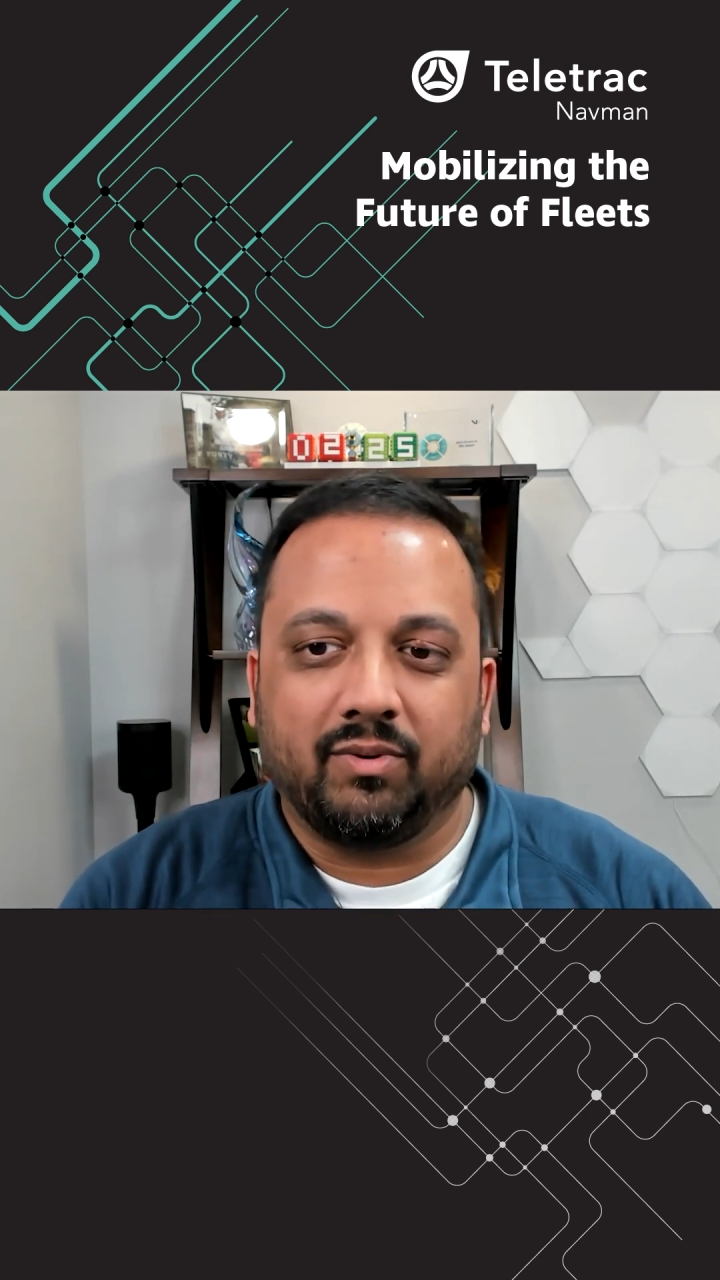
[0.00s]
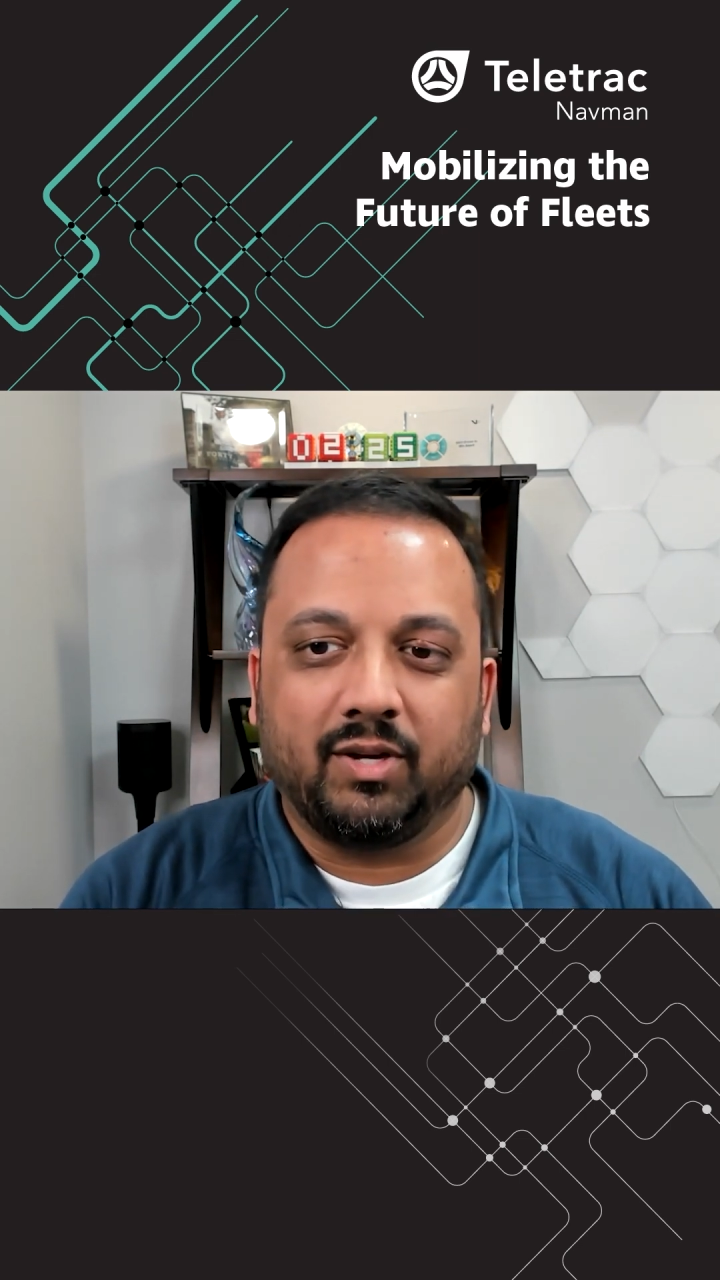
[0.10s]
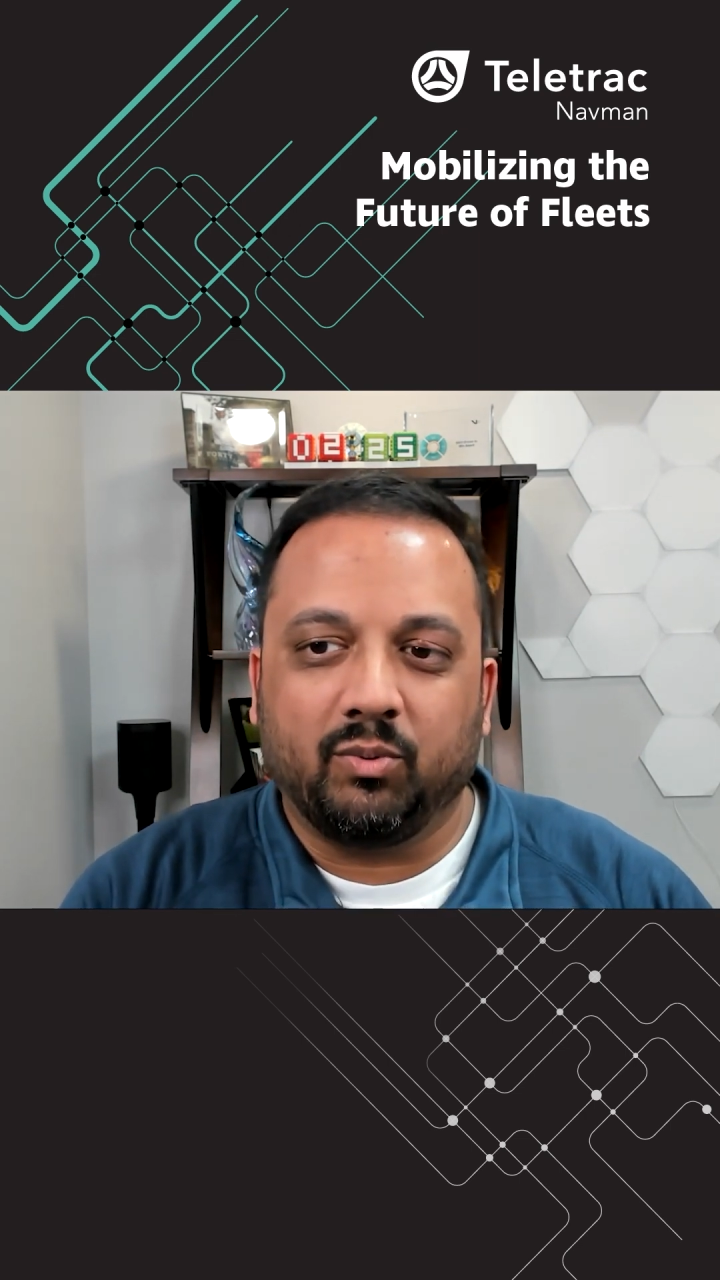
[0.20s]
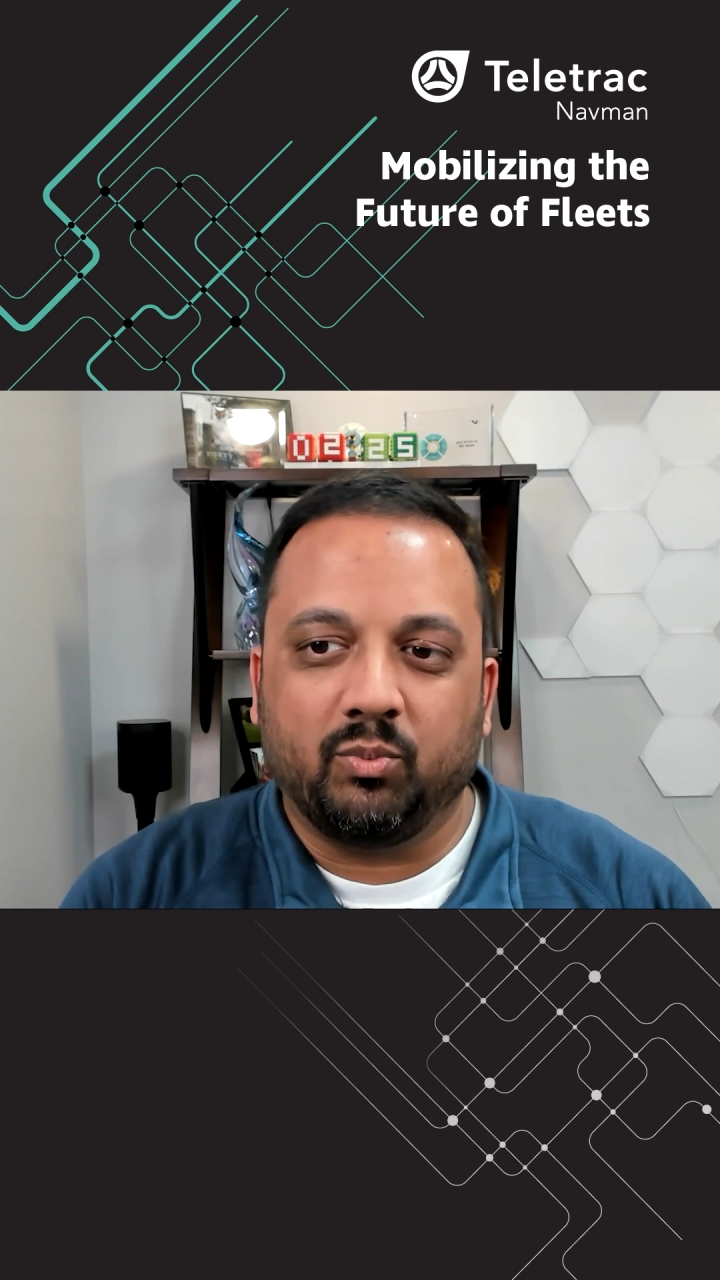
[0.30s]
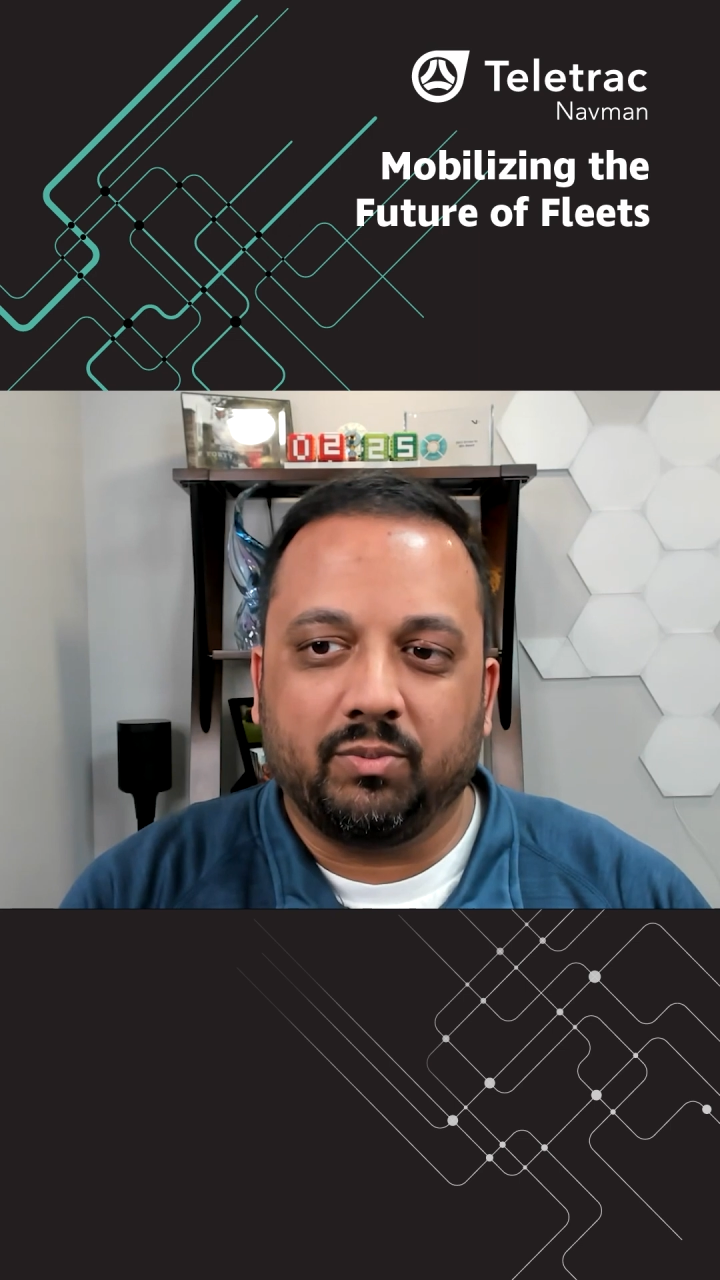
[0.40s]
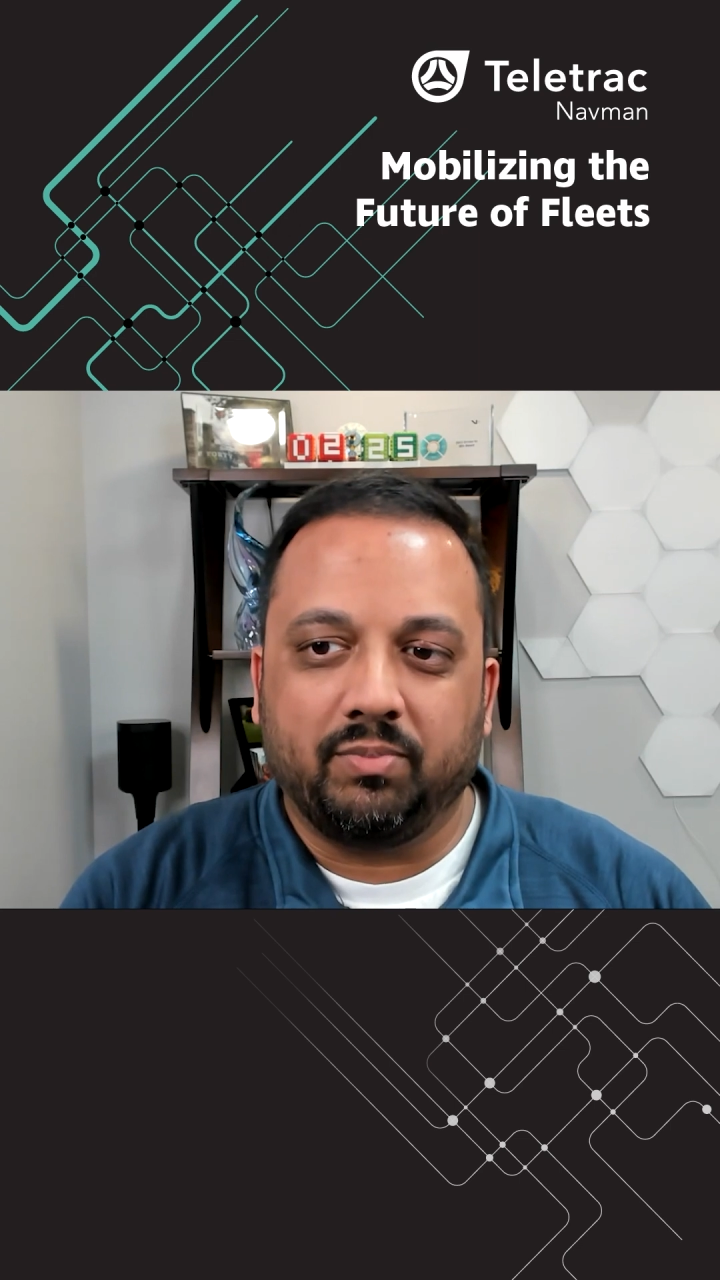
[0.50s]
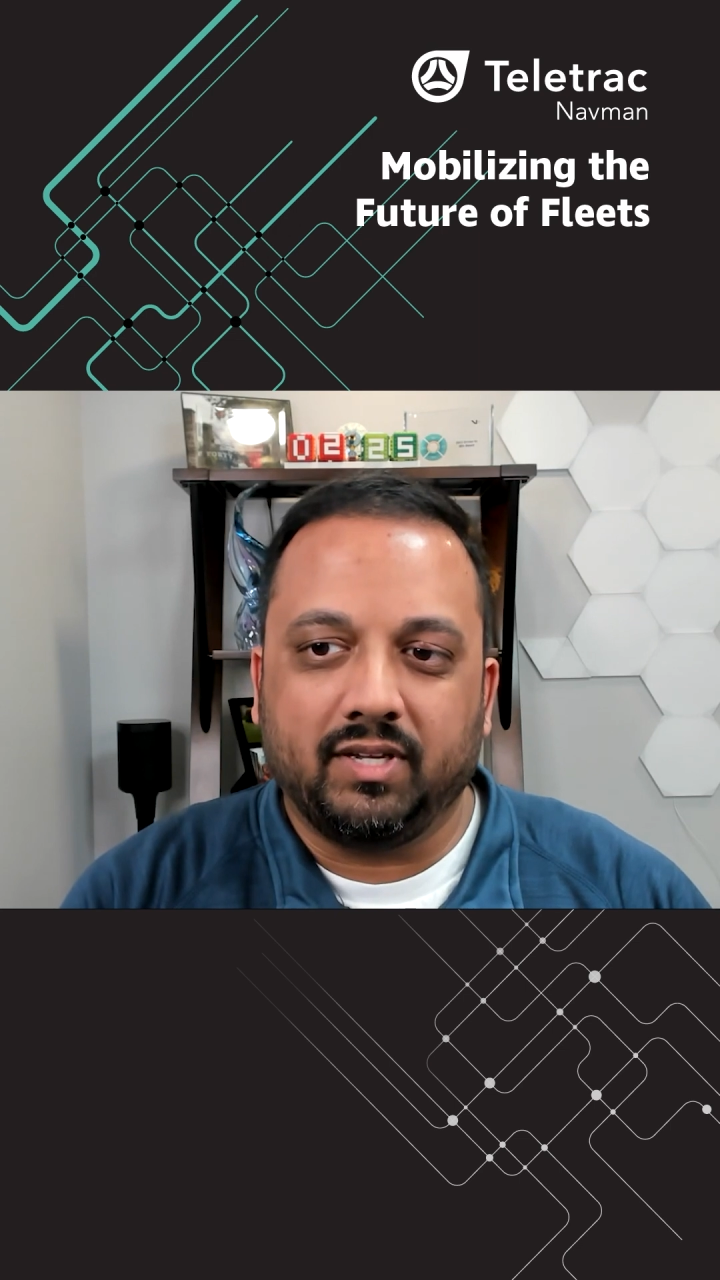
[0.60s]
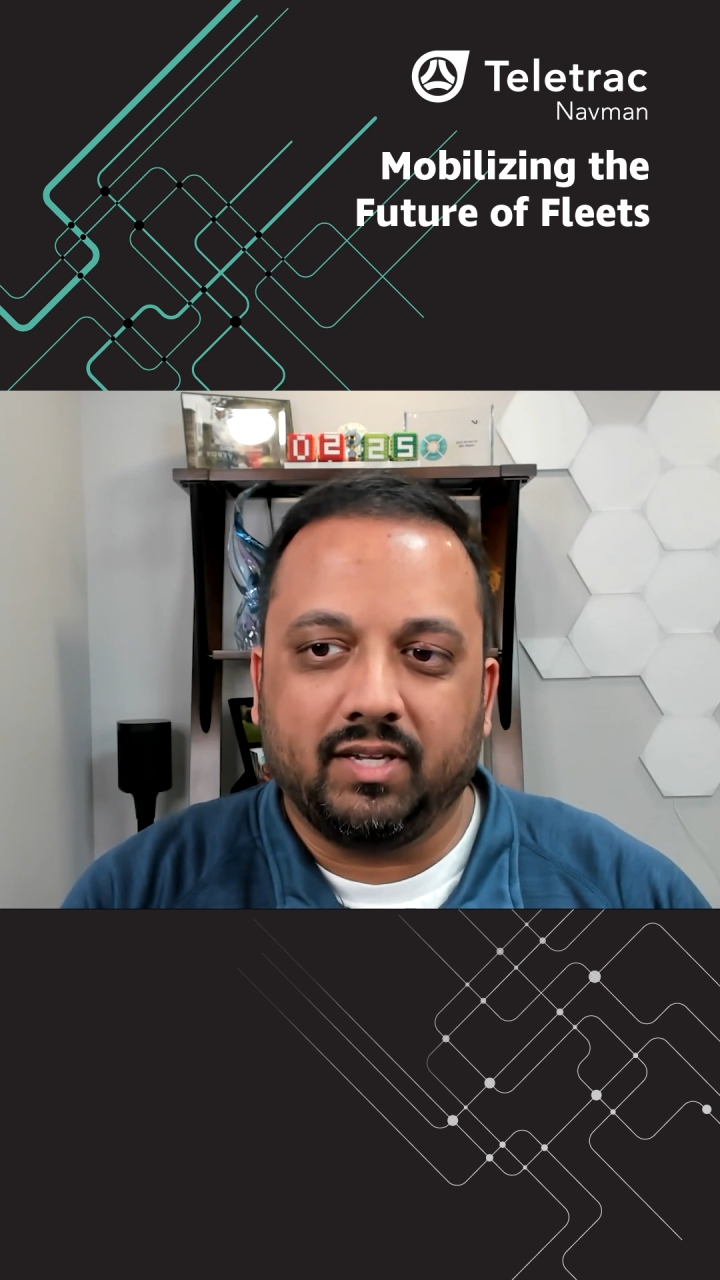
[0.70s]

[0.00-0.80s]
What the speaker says: it would